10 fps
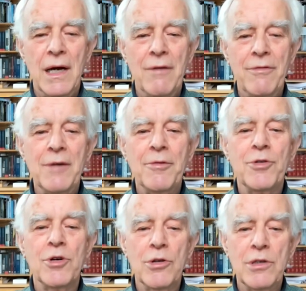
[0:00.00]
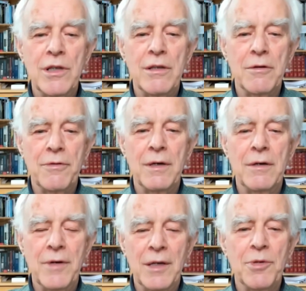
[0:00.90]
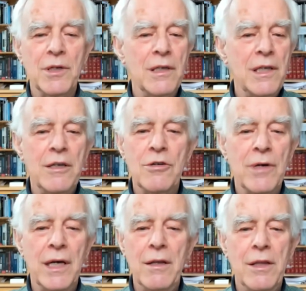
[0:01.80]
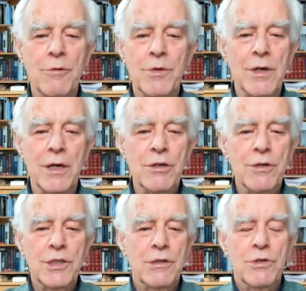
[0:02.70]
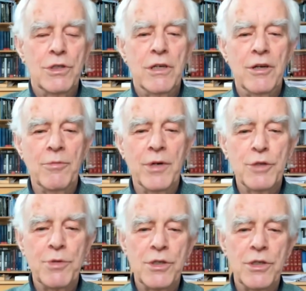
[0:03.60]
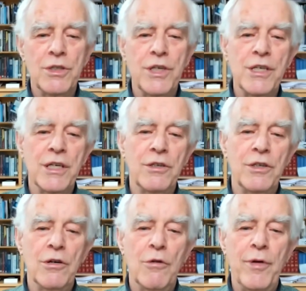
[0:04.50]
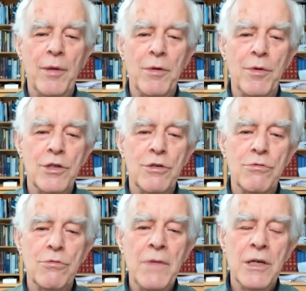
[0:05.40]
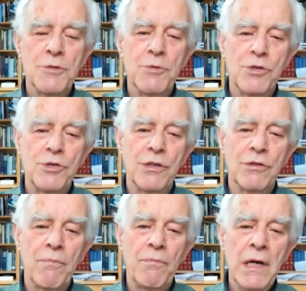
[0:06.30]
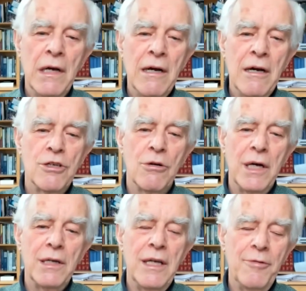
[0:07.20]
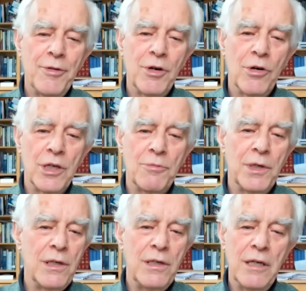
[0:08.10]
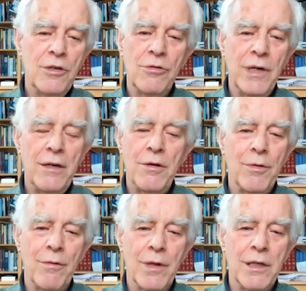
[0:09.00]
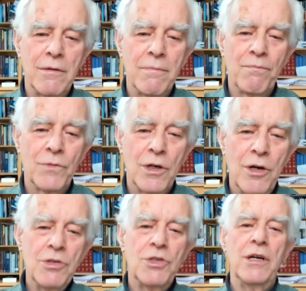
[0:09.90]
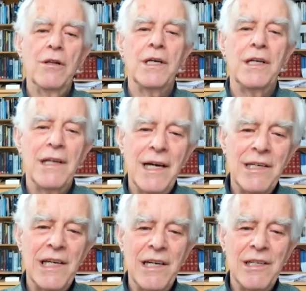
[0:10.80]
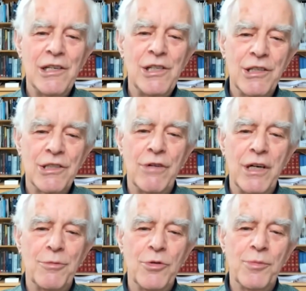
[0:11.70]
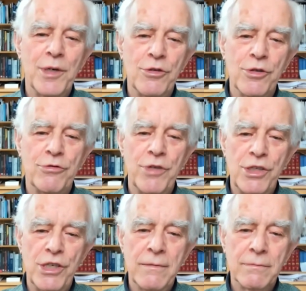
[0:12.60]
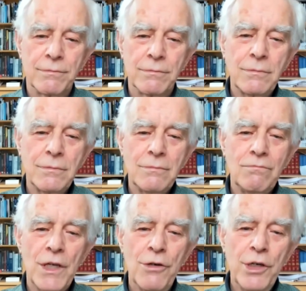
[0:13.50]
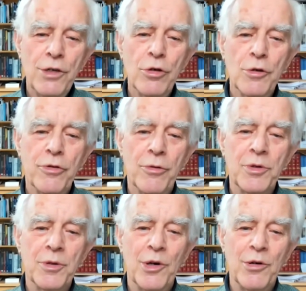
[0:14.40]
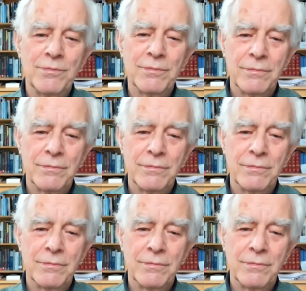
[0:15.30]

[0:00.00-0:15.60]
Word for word: I've never forgotten this event, but I didn't do anything with it. I just started my specialization at a young family with two small children. So I never forgot it, but I didn't do anything with it. Until in 1986, I read a book by George Ritchie, Return from Tomorrow.